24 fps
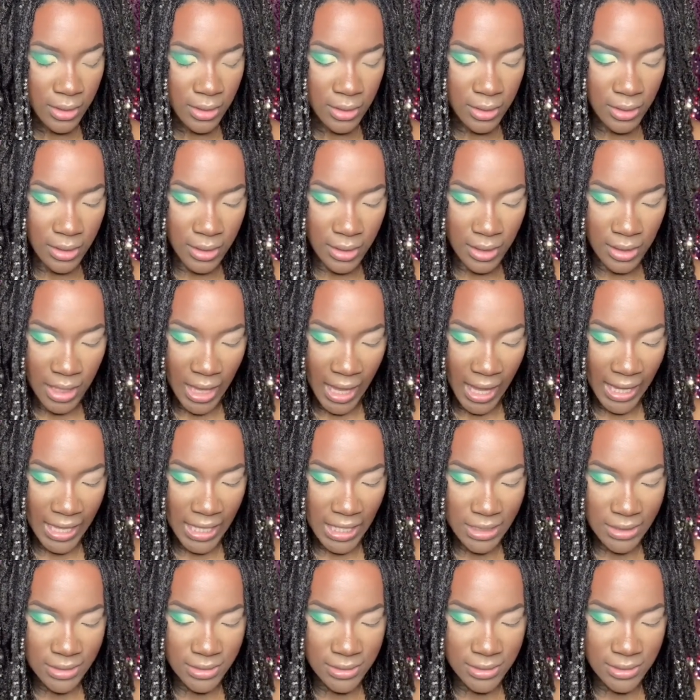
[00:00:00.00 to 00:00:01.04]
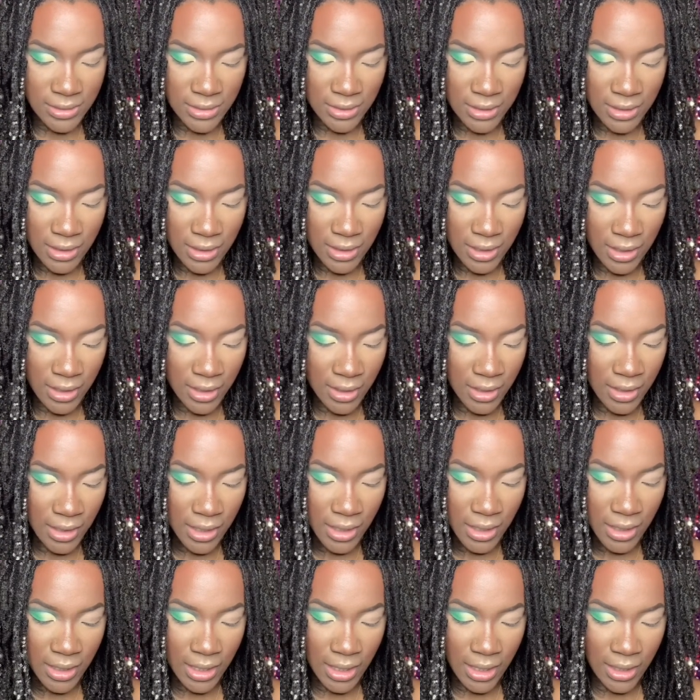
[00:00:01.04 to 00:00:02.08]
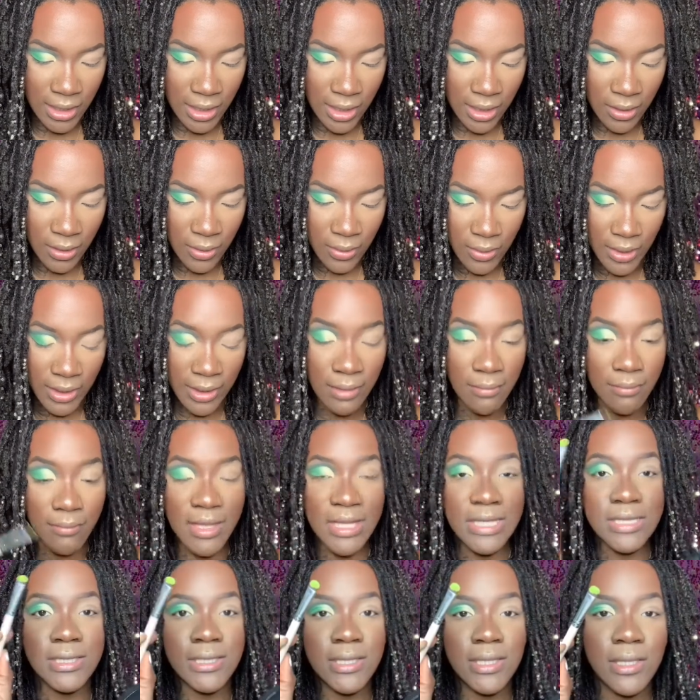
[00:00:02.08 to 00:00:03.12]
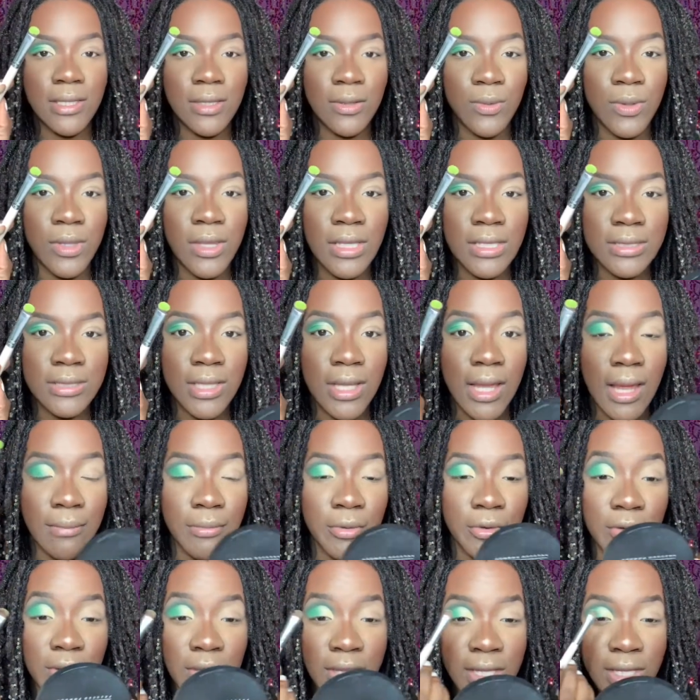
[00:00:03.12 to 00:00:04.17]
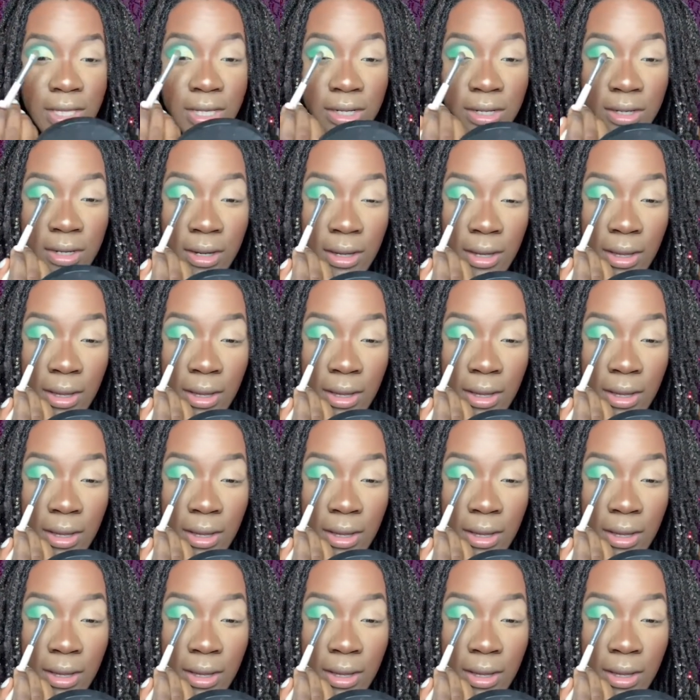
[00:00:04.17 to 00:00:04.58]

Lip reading: light yellow and mix it with this lime green here